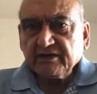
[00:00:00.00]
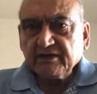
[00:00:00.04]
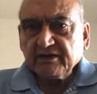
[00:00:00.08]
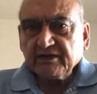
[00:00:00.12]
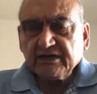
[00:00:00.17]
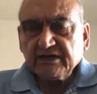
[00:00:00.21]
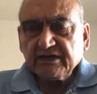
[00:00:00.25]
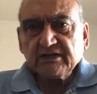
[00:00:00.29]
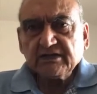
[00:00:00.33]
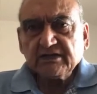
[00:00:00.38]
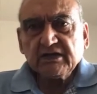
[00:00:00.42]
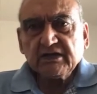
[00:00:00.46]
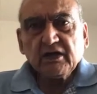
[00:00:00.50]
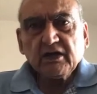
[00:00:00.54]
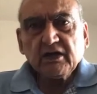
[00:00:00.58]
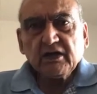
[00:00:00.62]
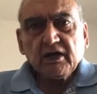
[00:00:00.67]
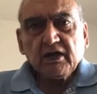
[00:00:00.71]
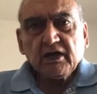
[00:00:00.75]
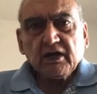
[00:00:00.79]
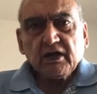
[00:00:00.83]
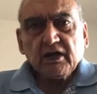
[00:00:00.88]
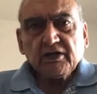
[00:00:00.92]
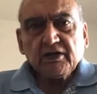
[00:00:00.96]
practices,
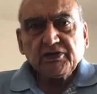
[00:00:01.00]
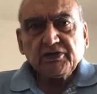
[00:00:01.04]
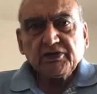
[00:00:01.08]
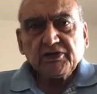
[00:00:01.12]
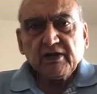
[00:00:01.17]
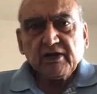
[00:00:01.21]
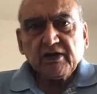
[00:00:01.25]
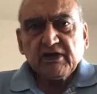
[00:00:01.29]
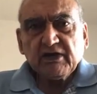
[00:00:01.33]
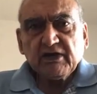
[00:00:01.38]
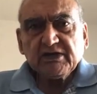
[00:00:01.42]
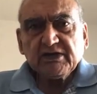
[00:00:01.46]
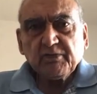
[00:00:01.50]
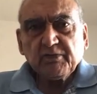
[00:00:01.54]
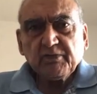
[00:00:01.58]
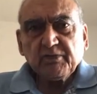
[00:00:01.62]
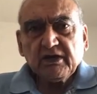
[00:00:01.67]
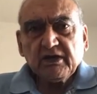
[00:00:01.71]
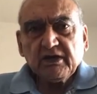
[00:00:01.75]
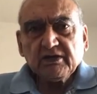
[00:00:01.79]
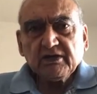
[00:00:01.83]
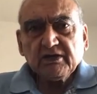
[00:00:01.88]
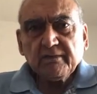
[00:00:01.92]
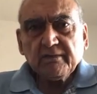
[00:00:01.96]
they
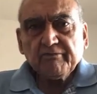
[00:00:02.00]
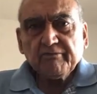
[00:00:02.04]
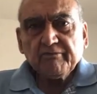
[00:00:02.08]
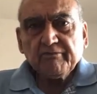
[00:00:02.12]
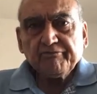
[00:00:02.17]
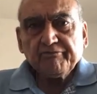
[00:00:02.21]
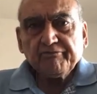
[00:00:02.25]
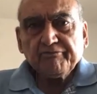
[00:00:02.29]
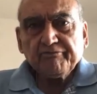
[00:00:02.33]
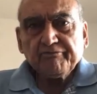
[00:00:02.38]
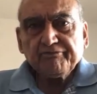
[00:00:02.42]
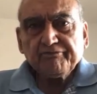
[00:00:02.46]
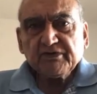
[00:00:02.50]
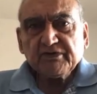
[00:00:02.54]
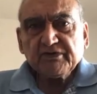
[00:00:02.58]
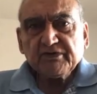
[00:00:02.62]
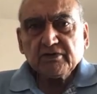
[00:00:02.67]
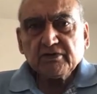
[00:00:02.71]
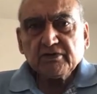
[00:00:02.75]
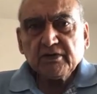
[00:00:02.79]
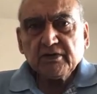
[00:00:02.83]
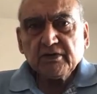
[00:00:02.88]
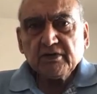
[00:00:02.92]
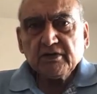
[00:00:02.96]
must be
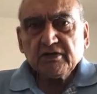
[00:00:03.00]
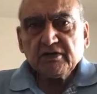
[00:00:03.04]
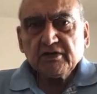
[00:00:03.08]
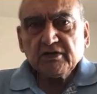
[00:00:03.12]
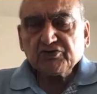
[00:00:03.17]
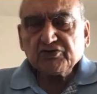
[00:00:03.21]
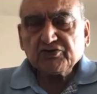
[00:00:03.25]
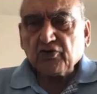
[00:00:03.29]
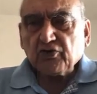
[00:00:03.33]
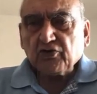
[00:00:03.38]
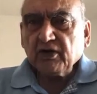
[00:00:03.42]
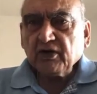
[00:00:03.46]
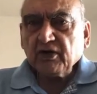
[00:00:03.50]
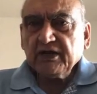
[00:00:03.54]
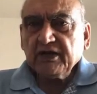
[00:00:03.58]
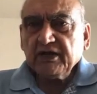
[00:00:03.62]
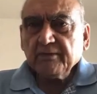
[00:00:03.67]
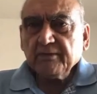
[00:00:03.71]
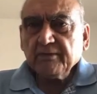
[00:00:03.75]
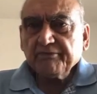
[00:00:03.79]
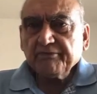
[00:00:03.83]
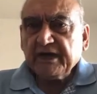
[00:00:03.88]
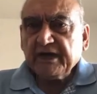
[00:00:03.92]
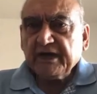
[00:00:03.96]

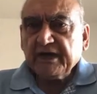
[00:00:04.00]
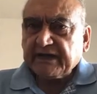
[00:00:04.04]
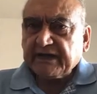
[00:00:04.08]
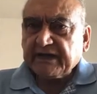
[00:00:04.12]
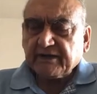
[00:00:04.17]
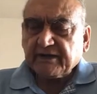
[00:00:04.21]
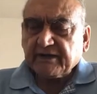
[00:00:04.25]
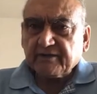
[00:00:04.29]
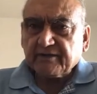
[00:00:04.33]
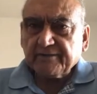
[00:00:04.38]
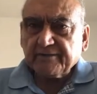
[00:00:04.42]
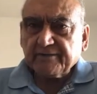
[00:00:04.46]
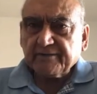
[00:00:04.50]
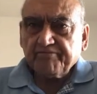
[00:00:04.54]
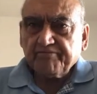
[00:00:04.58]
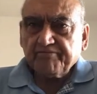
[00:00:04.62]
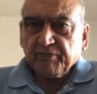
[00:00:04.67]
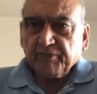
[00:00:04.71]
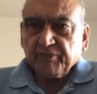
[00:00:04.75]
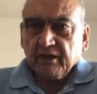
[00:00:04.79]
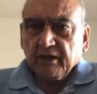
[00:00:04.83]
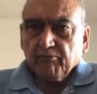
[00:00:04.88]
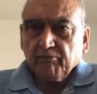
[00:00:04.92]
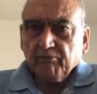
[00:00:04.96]
strongly attacked
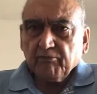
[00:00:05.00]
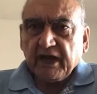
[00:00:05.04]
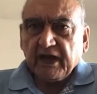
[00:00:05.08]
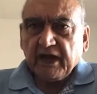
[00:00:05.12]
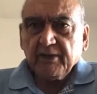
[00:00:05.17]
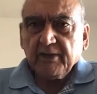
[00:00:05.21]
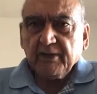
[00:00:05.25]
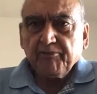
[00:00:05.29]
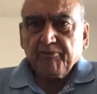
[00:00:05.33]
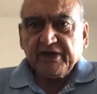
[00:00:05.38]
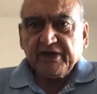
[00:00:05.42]
by